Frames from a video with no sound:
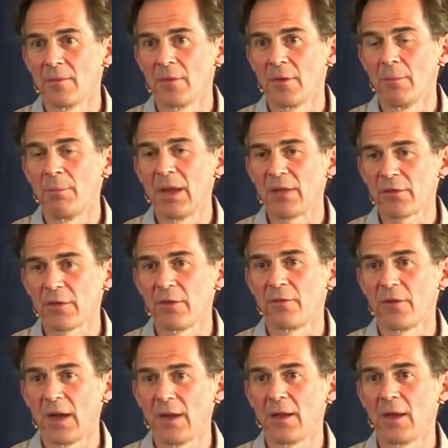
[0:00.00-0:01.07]
The best the
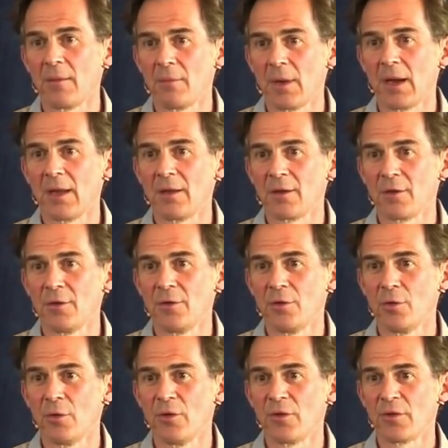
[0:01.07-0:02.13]
finite mind can
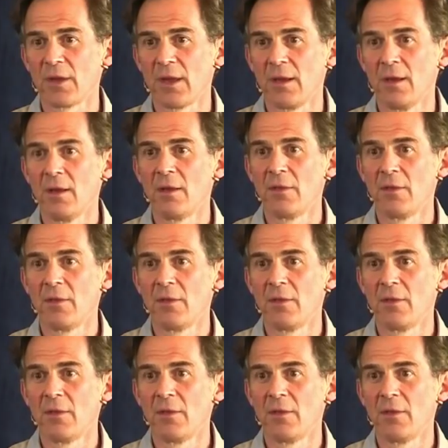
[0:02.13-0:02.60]
do is say